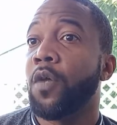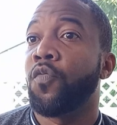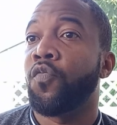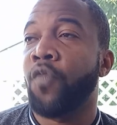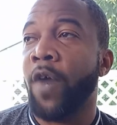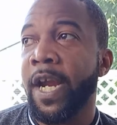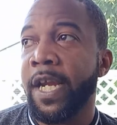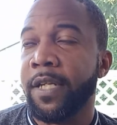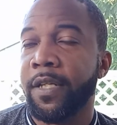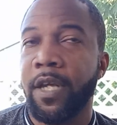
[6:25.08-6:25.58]

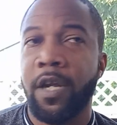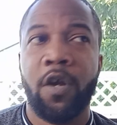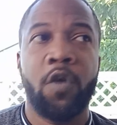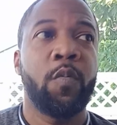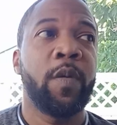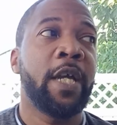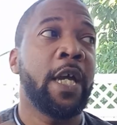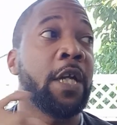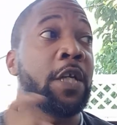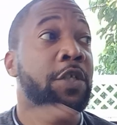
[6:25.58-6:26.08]
Right there,
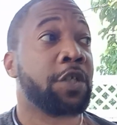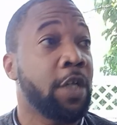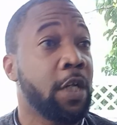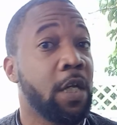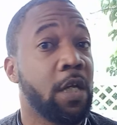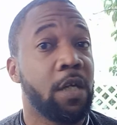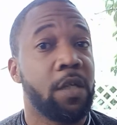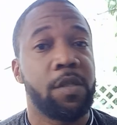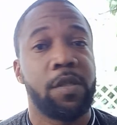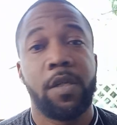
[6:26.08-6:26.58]
we got a
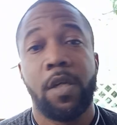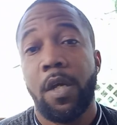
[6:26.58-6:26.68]
chance.